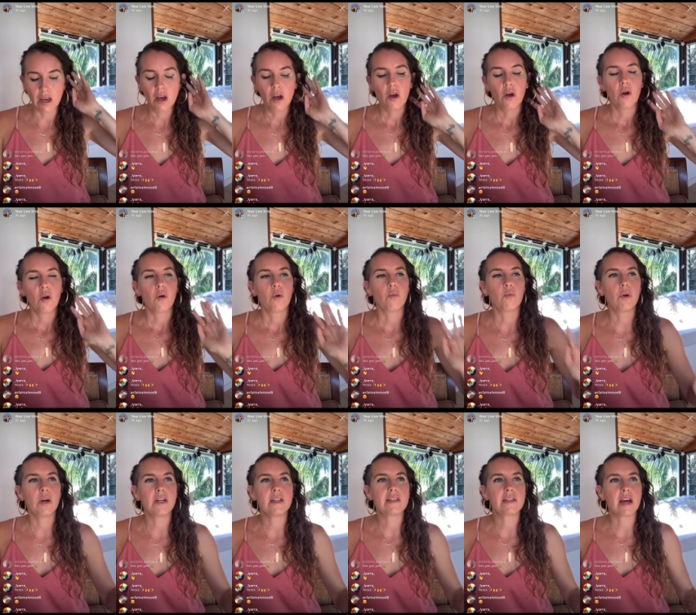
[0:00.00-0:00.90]

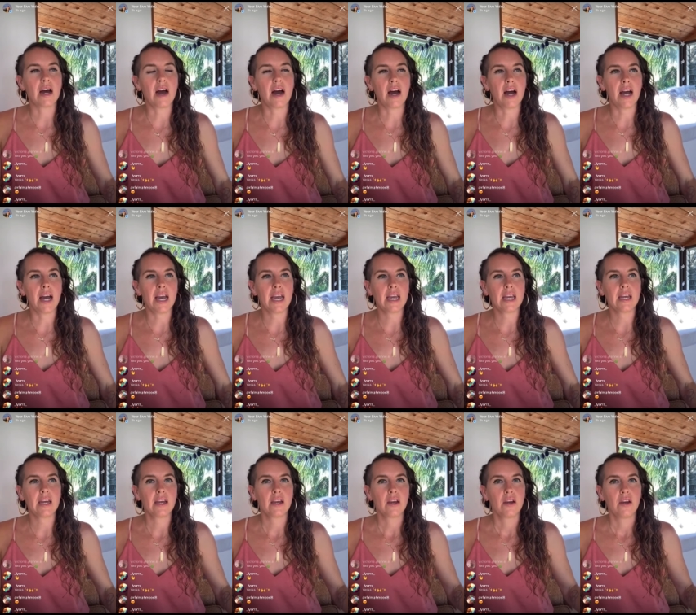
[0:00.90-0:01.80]
was I
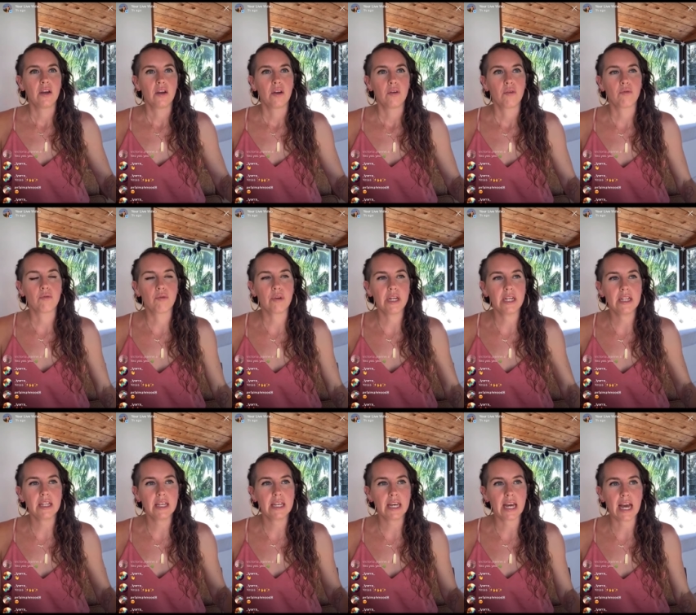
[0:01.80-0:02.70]

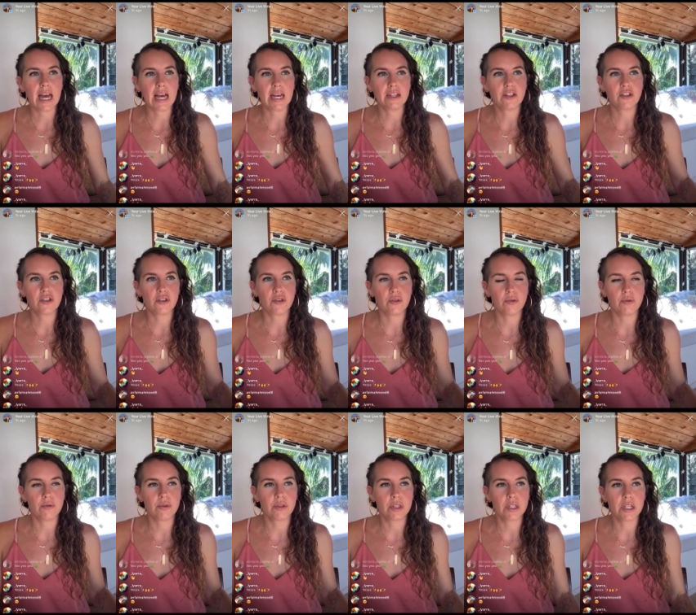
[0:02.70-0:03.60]
really had to
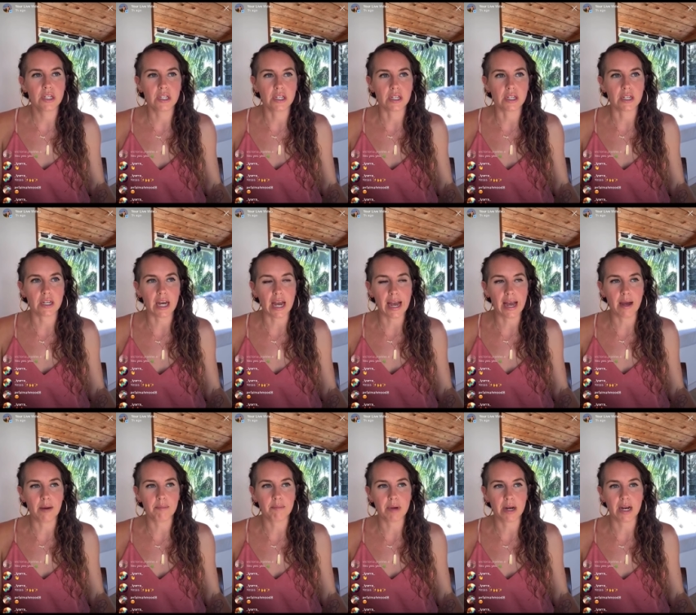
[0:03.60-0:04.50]
look at
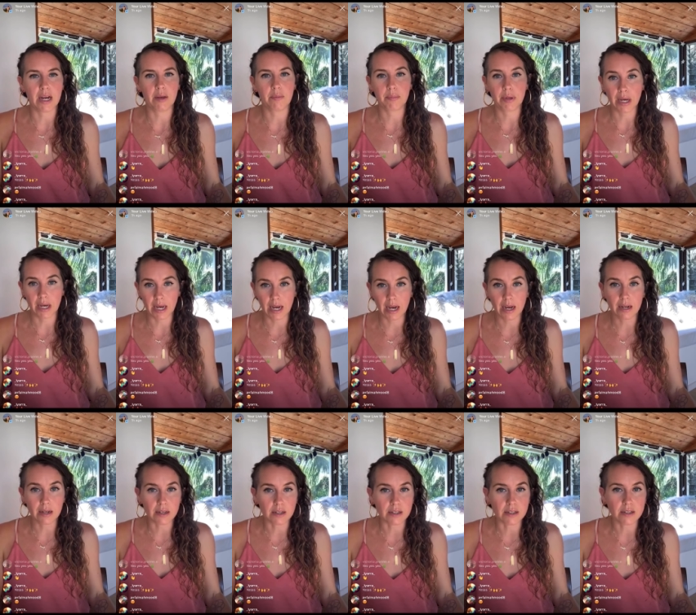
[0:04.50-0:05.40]
my
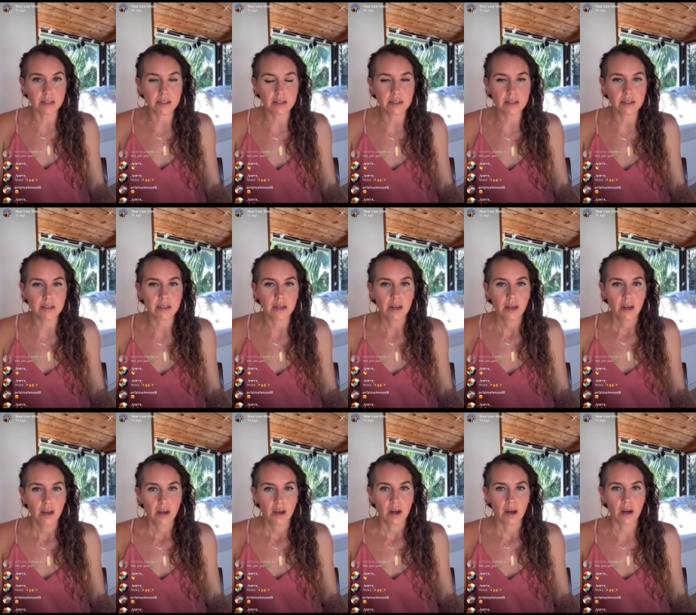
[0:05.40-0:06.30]
patterns
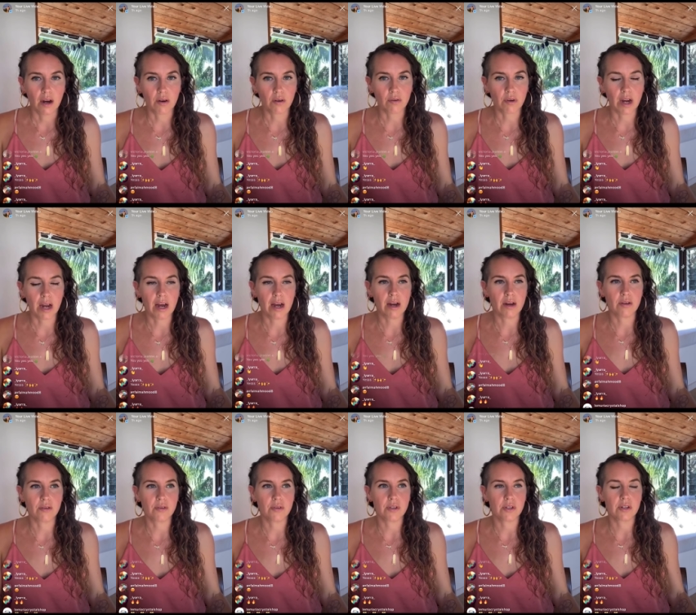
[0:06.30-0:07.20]

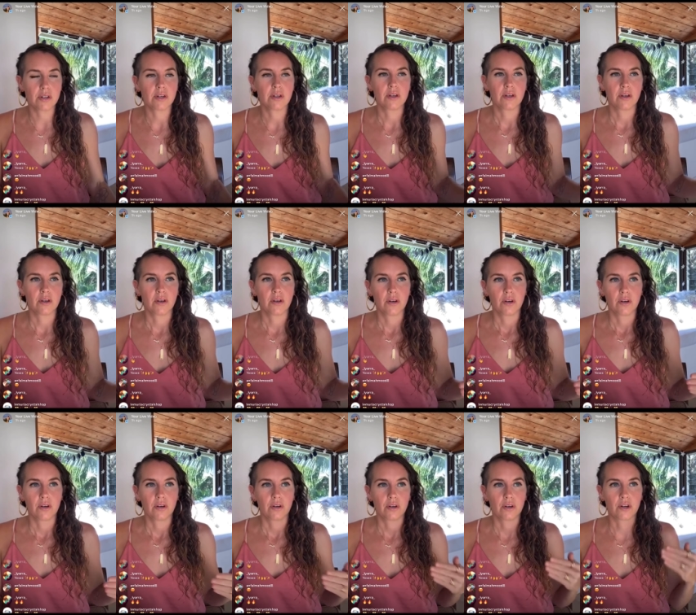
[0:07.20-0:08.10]
around
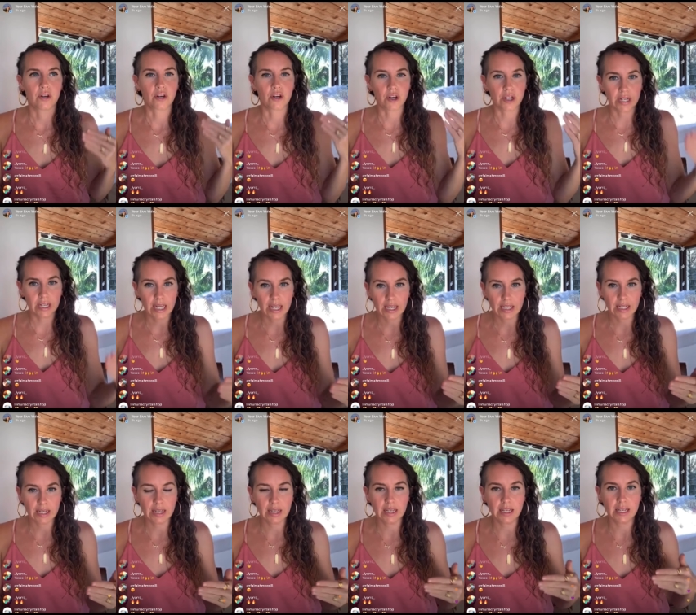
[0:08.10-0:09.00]

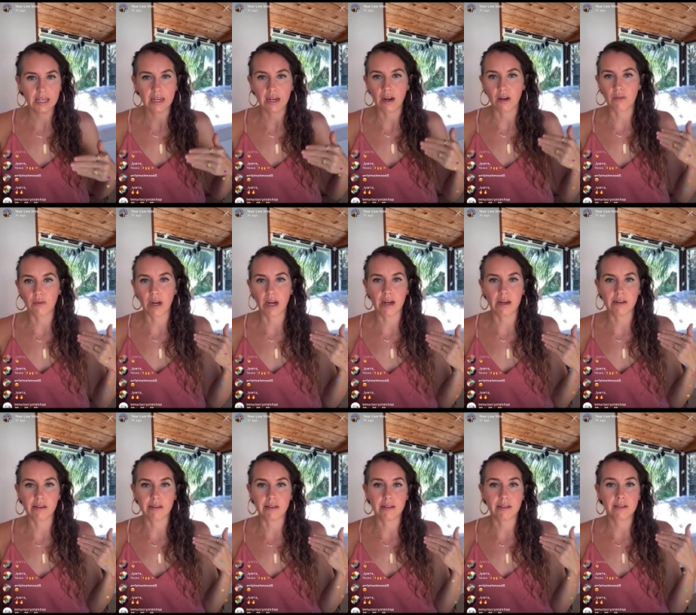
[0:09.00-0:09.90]
creating,
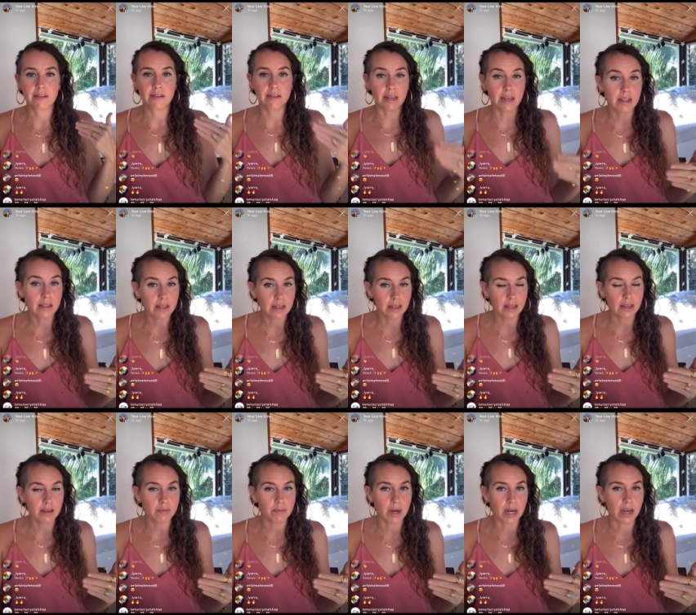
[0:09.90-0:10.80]
around selling
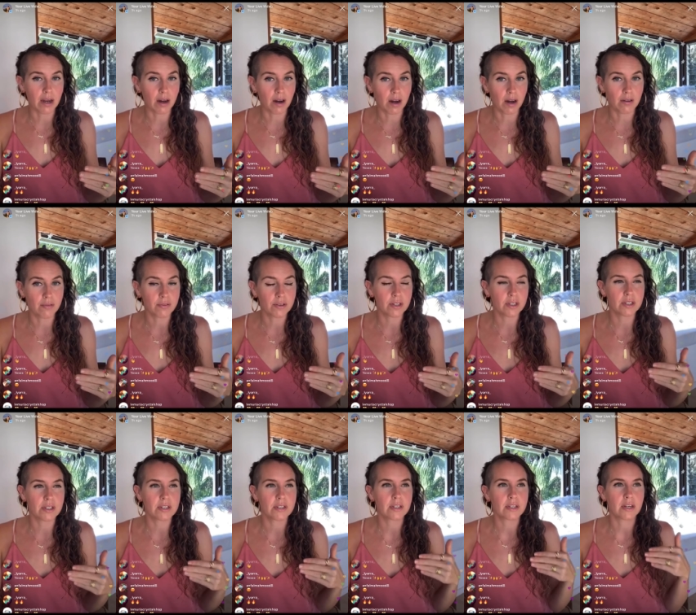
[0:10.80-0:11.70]
my
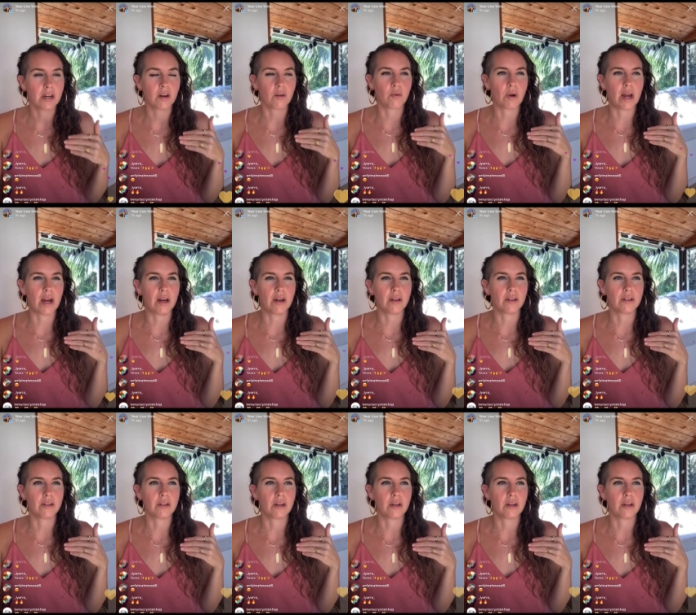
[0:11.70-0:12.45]
offers, around